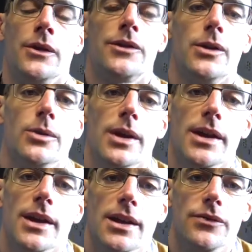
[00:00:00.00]
So
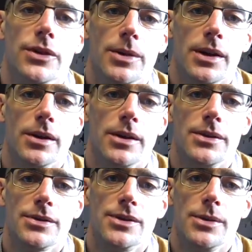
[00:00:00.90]
if you
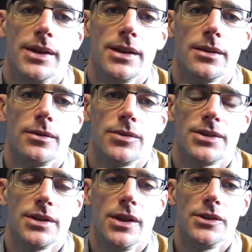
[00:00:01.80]
are doing
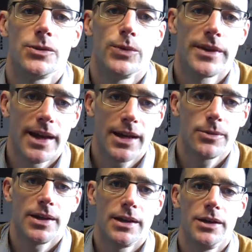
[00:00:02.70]
research
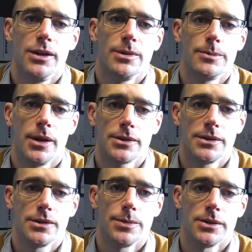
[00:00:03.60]
without any human
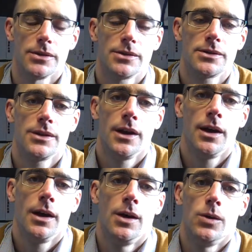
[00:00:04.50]
participants,
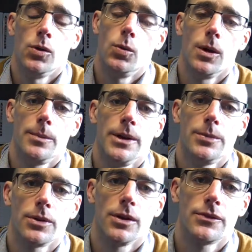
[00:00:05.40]
or what
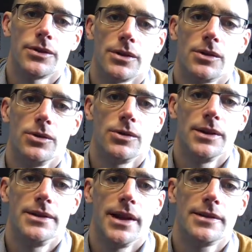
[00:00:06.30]
people often call
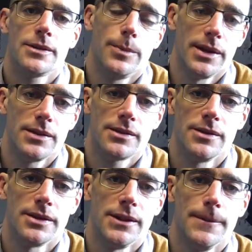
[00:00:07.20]
a desk-based
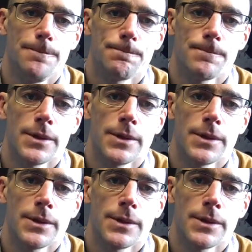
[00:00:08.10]
study,